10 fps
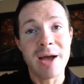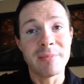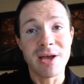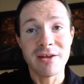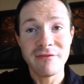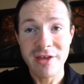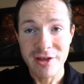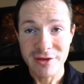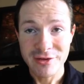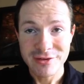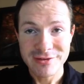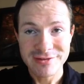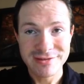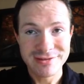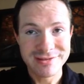I'm not a failure.
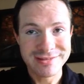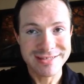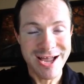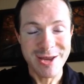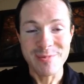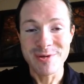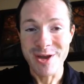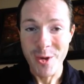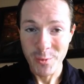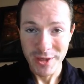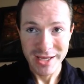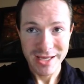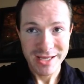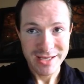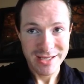I am not
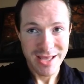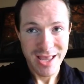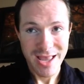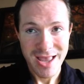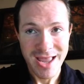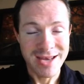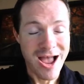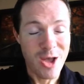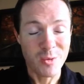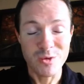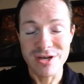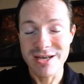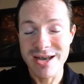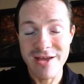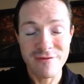weak. And I will
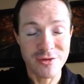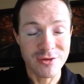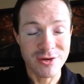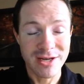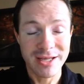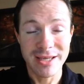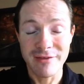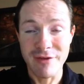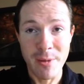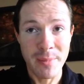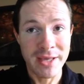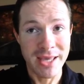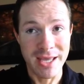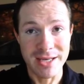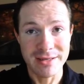never give up
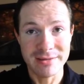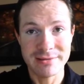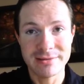again.